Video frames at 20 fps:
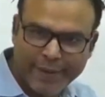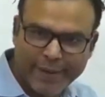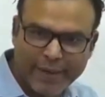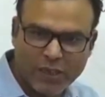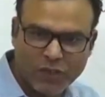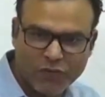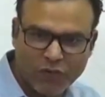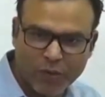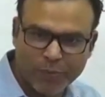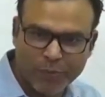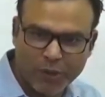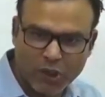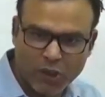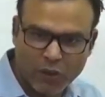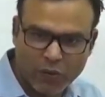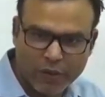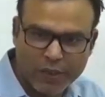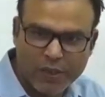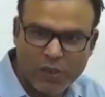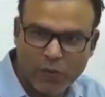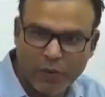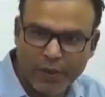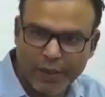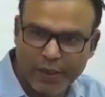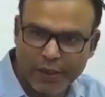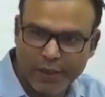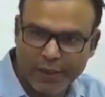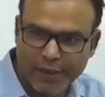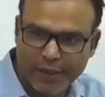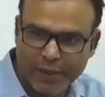crust formation or
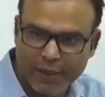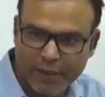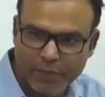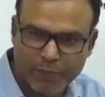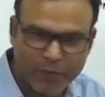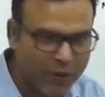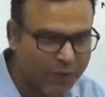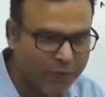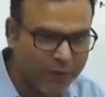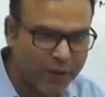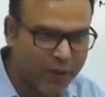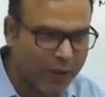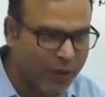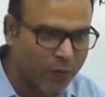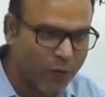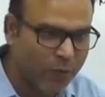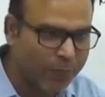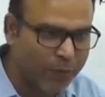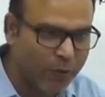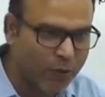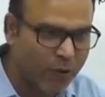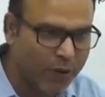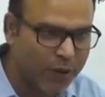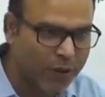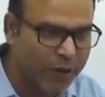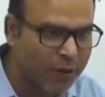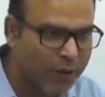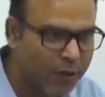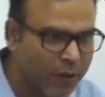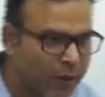insulator it is behaving. I hope you got
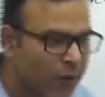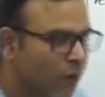it.